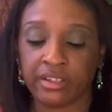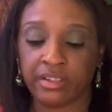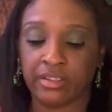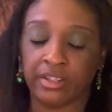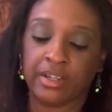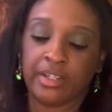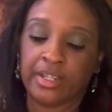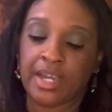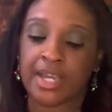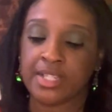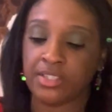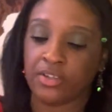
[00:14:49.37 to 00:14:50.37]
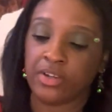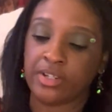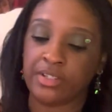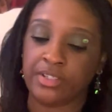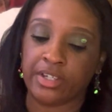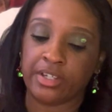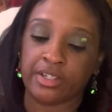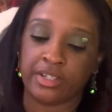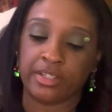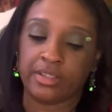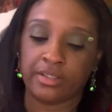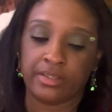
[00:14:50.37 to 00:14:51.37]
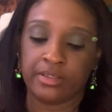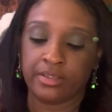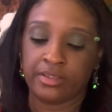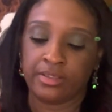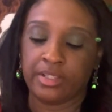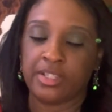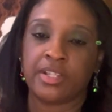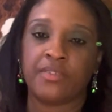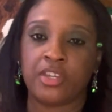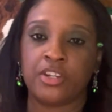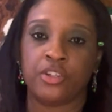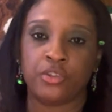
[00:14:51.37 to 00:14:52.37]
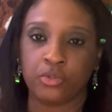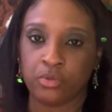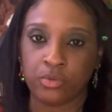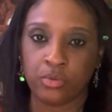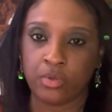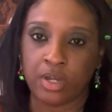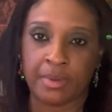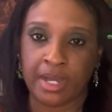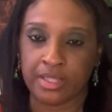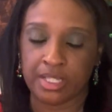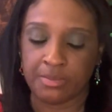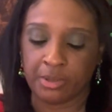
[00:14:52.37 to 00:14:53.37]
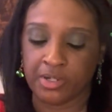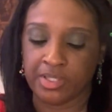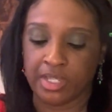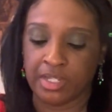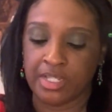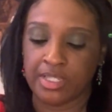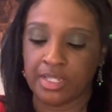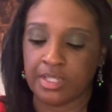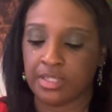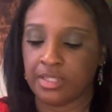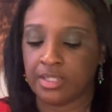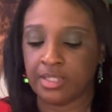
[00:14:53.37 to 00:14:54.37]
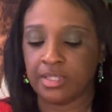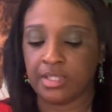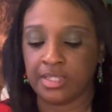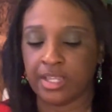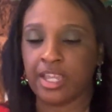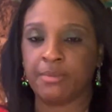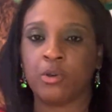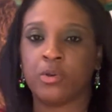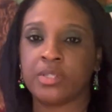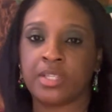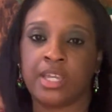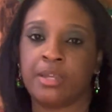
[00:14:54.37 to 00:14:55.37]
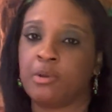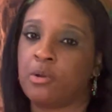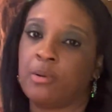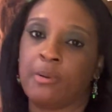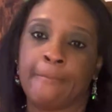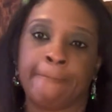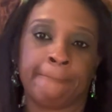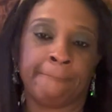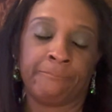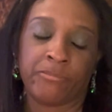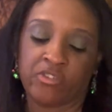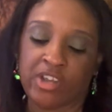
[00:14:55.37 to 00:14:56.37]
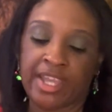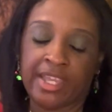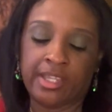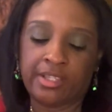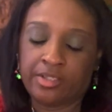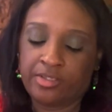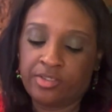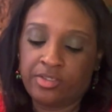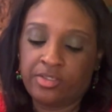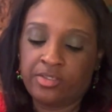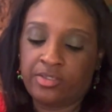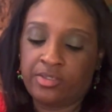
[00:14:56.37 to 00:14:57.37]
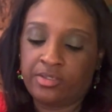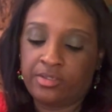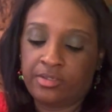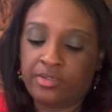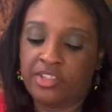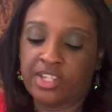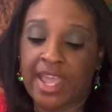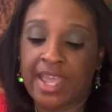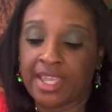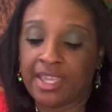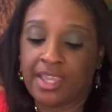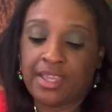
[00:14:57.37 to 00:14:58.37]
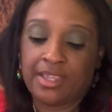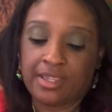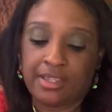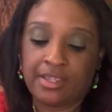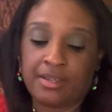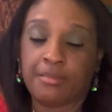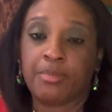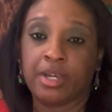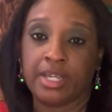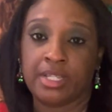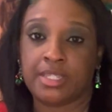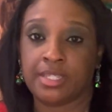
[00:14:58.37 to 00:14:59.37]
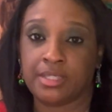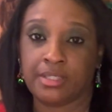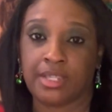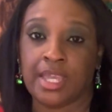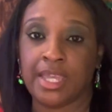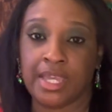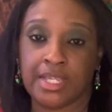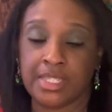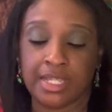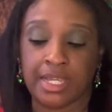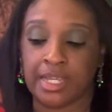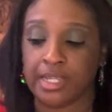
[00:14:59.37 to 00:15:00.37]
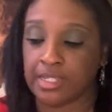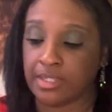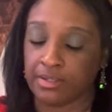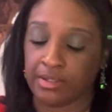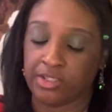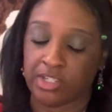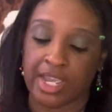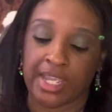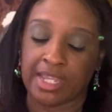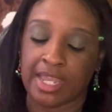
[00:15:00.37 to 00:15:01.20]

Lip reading: They're a goddamn dud. There's nothing new about this person. This is the same old, right? Jack butt. ASS. Jack